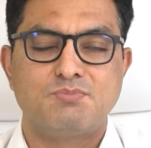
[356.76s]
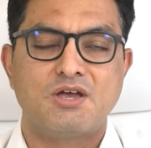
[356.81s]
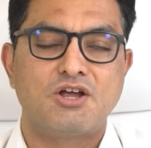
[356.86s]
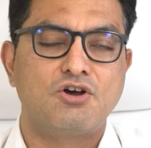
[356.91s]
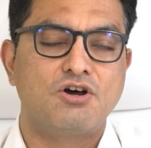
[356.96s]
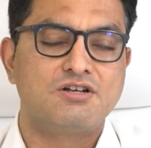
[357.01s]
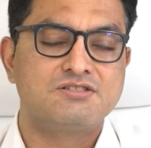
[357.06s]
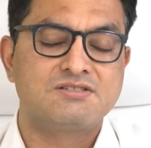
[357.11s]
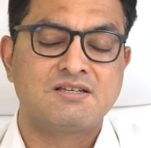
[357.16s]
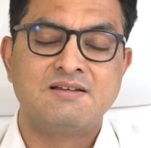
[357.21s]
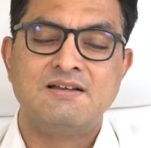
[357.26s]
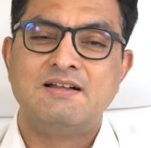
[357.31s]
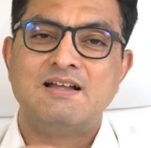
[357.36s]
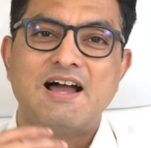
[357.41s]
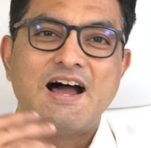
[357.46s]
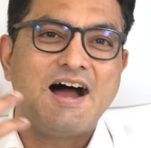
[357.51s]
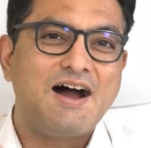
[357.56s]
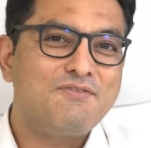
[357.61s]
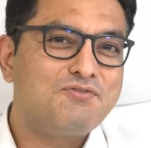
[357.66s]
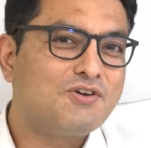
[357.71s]
because
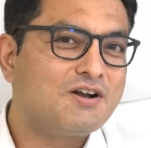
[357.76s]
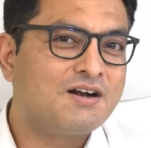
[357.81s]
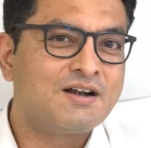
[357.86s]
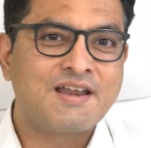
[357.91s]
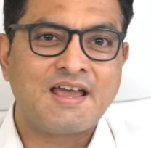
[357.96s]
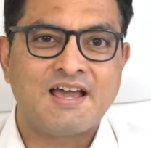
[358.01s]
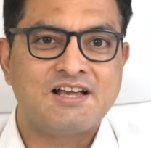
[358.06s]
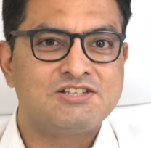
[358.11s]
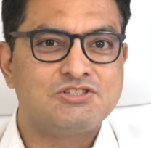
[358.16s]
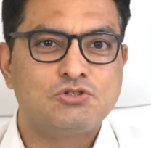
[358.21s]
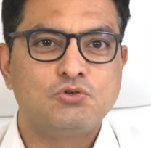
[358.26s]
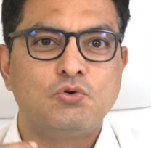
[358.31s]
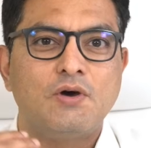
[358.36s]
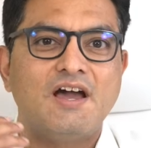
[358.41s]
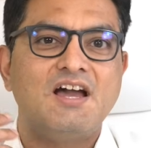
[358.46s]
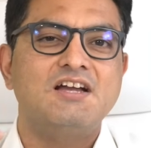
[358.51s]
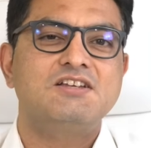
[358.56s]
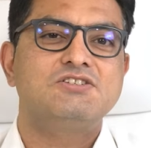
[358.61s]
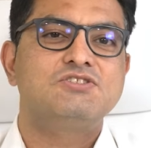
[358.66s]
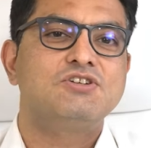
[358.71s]
after tax you
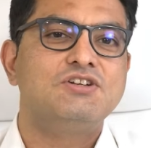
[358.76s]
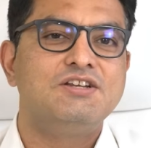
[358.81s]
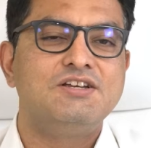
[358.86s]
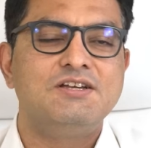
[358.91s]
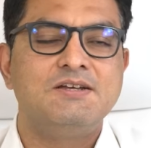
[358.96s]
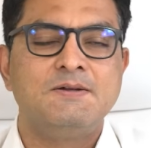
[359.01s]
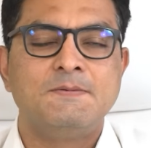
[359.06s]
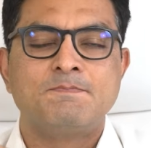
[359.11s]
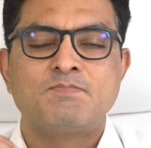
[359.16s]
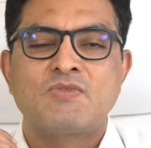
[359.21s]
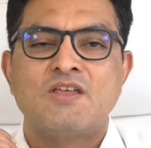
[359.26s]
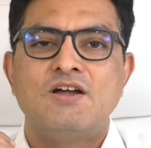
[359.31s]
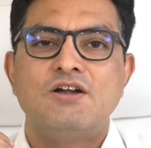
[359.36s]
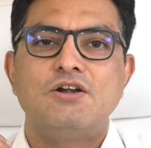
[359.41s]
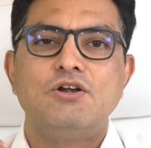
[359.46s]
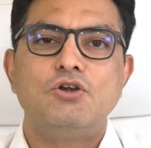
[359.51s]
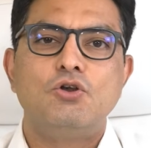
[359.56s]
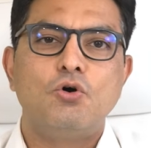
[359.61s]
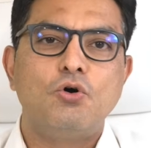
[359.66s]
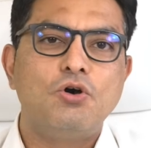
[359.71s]
actually
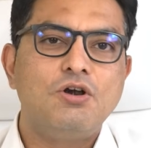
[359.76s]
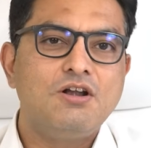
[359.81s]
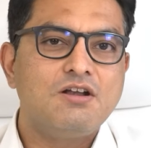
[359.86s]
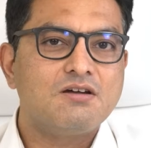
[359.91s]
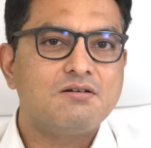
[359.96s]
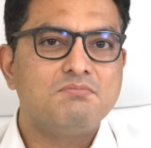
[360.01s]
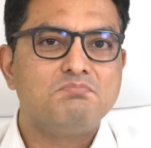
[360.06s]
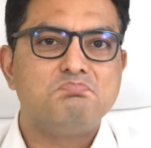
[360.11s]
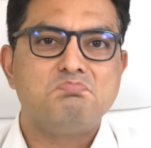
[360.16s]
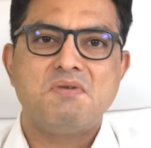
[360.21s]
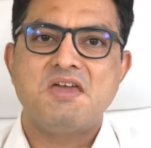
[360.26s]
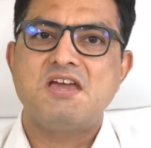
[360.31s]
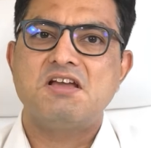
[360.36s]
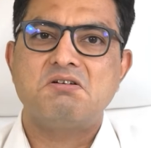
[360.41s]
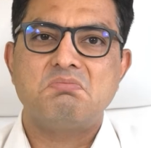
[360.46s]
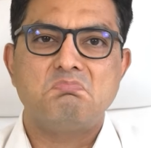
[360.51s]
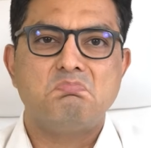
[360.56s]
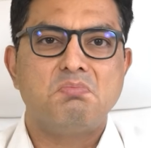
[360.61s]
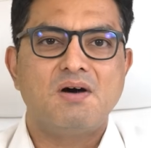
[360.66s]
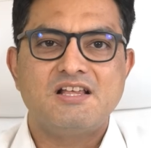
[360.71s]
don't
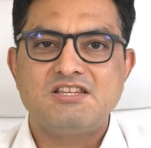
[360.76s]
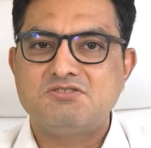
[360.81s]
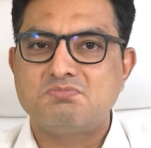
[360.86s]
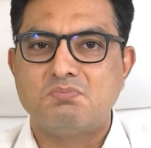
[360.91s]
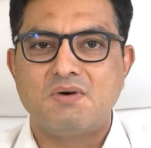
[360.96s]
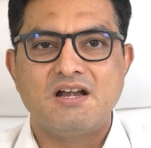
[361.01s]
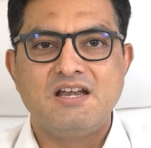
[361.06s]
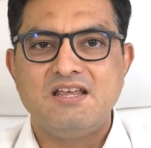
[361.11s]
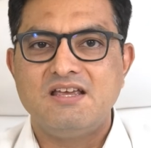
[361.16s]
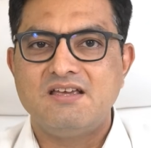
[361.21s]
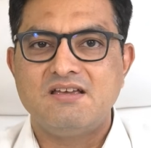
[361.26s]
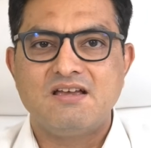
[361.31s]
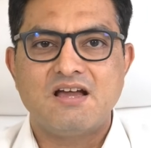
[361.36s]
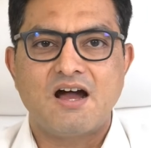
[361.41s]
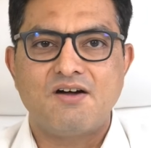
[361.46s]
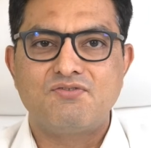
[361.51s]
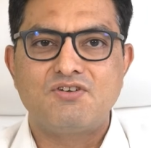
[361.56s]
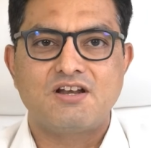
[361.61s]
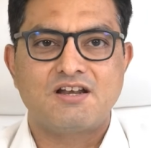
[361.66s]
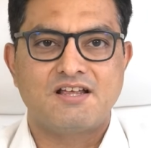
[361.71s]
make much money
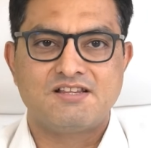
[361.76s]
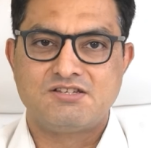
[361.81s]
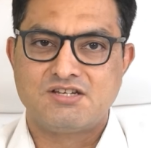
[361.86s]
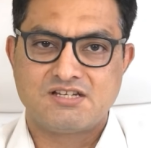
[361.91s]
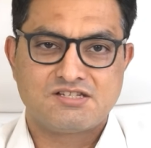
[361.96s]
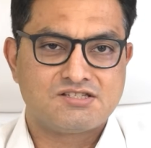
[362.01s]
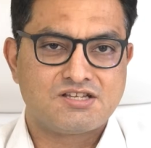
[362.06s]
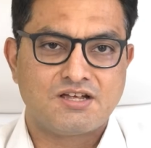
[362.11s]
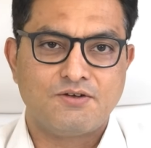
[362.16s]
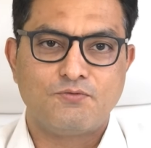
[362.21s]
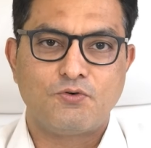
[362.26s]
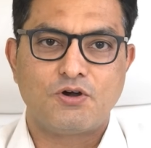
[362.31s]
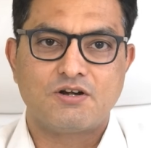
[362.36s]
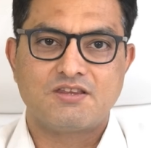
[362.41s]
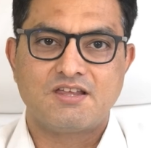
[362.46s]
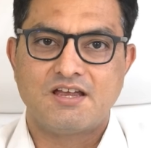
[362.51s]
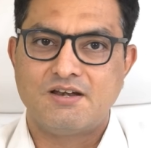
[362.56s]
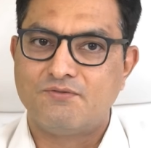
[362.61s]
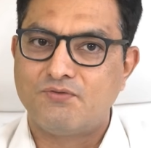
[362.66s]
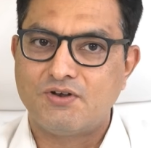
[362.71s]
after adjusting for
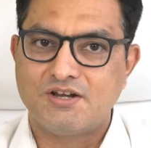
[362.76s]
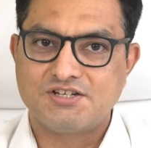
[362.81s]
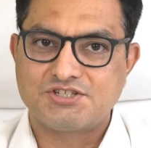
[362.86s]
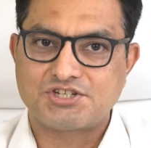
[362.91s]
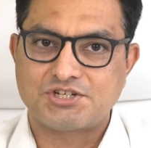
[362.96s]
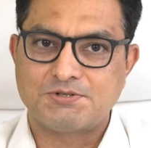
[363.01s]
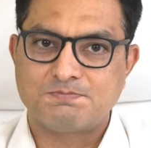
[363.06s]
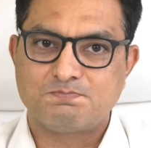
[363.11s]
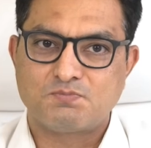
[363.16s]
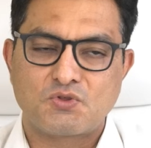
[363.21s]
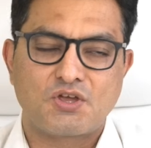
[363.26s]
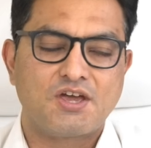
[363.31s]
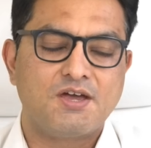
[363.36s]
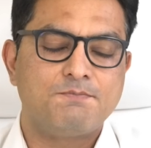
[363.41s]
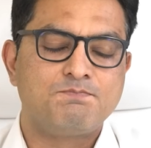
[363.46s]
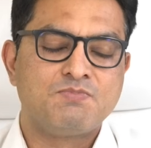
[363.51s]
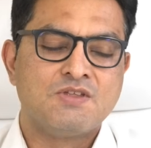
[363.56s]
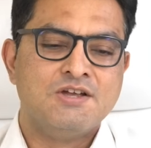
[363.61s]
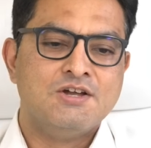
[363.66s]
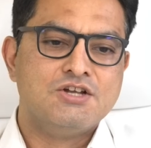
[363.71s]
the inflation.
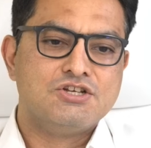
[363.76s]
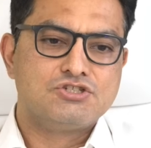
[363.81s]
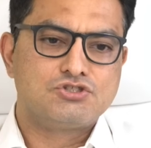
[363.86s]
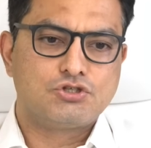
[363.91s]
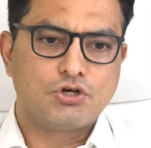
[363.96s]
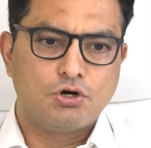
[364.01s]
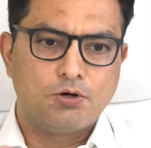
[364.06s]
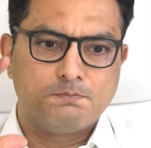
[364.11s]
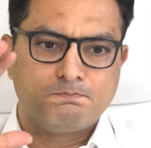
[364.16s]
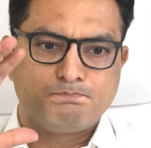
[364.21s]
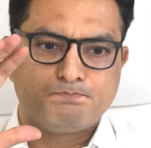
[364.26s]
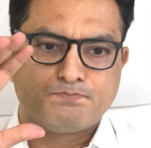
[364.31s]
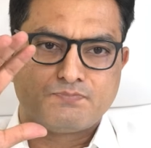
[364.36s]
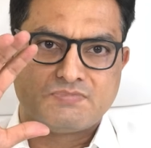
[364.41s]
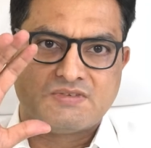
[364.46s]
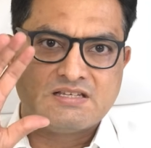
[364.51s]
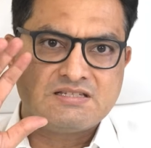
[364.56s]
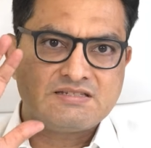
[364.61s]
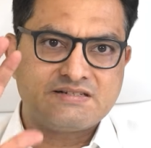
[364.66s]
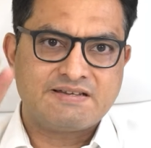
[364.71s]
Okay, so
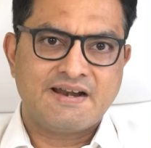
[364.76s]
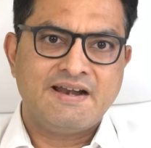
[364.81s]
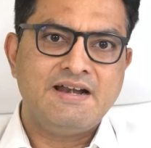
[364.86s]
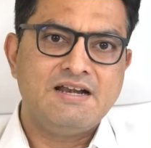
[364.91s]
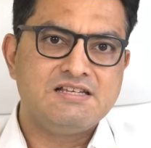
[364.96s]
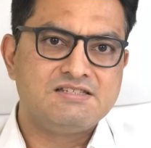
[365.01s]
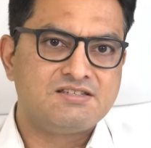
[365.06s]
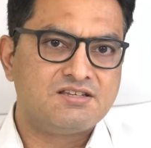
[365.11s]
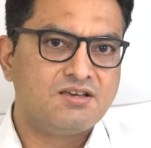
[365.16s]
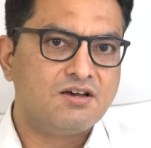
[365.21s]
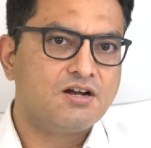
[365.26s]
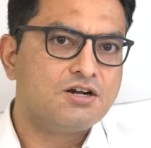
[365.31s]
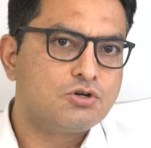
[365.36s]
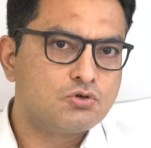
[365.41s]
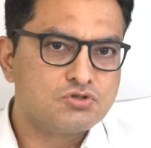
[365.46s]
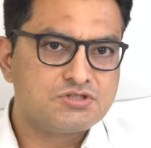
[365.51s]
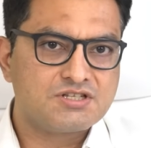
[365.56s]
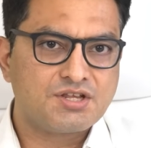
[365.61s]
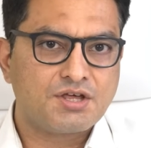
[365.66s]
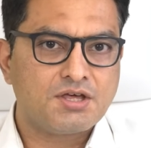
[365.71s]
this trend is here to
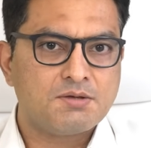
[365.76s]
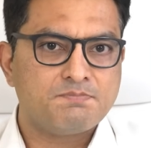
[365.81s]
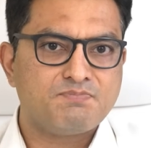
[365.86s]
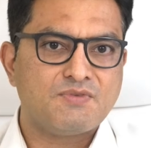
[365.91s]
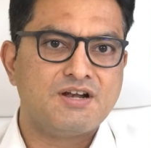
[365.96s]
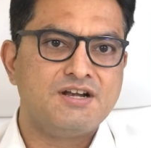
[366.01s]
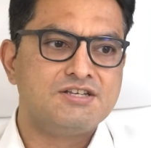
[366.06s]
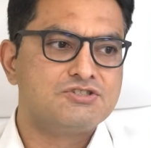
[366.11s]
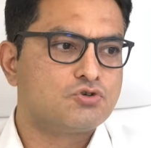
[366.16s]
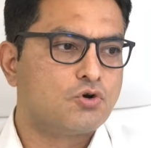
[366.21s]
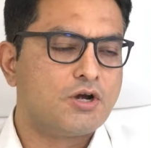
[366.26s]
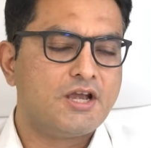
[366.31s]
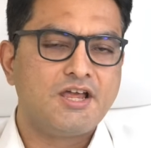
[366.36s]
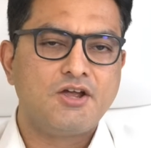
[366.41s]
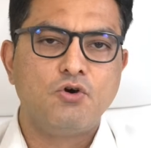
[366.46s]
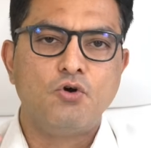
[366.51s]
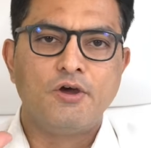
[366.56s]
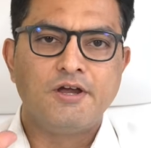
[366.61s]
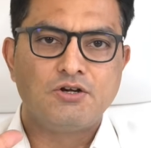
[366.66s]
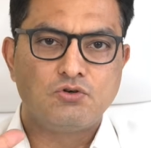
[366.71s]
stay. It is only
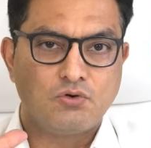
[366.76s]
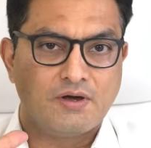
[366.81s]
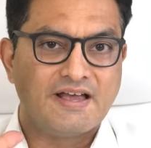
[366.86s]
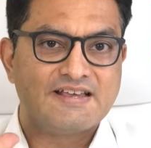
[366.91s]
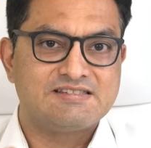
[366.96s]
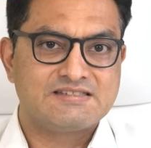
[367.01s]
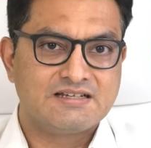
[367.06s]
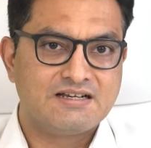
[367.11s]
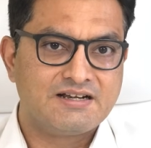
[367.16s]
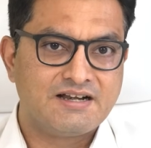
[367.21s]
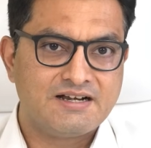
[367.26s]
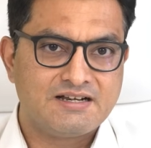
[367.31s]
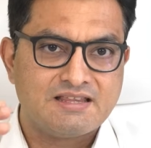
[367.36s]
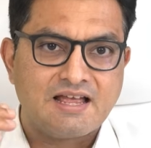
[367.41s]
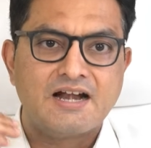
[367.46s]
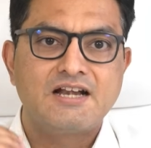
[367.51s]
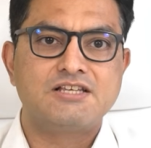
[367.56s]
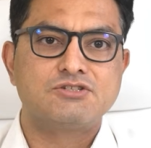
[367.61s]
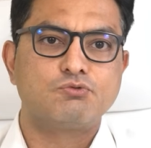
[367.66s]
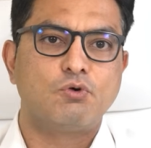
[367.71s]
going to accelerate.
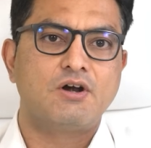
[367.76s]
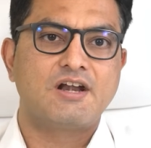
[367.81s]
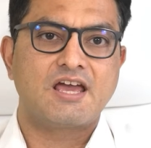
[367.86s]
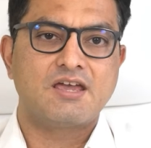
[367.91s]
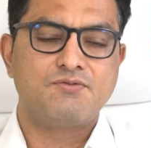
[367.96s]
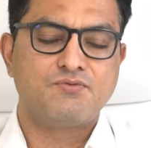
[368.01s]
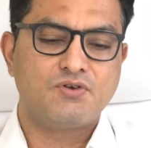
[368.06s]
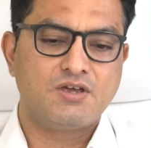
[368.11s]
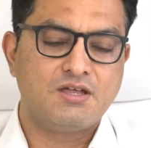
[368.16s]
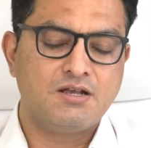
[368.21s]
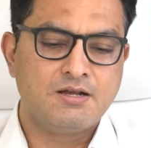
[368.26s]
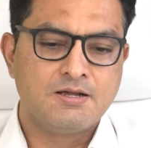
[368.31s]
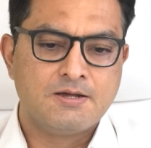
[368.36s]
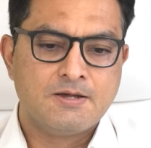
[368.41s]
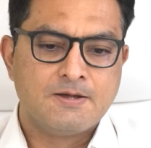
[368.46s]
That is what I feel.